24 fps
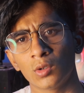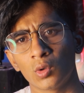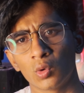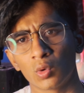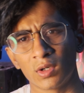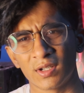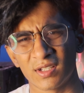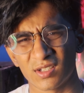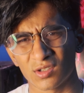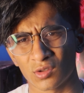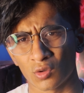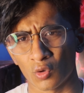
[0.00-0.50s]

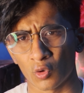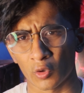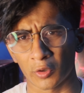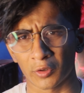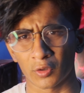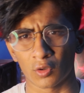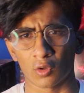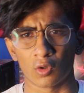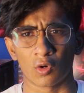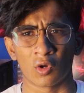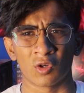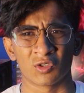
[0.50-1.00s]
Google is
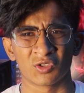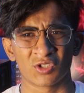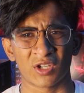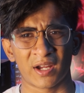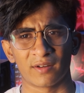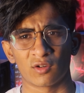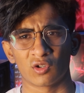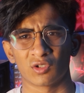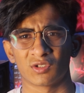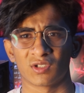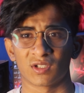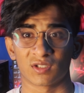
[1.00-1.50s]
going to launch
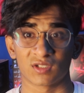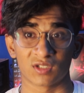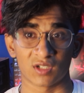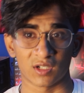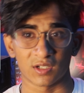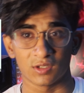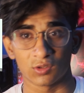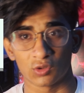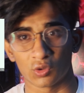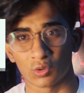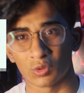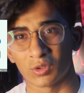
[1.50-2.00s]
Android
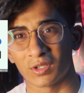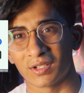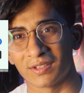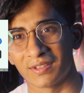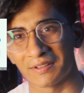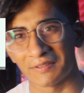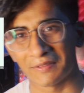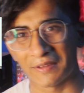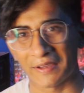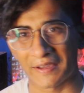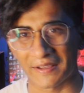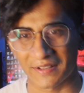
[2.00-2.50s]
16 sooner
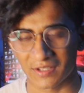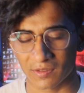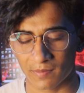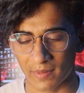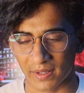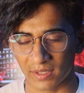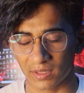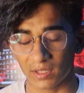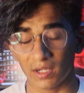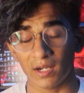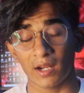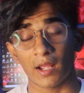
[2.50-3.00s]
than they
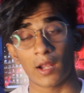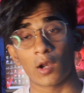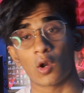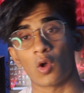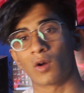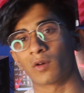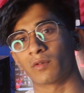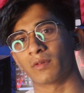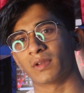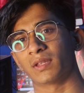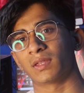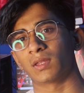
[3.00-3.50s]
expected,
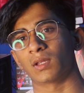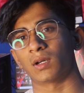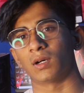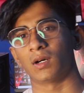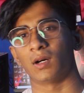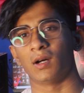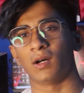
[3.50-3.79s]
along with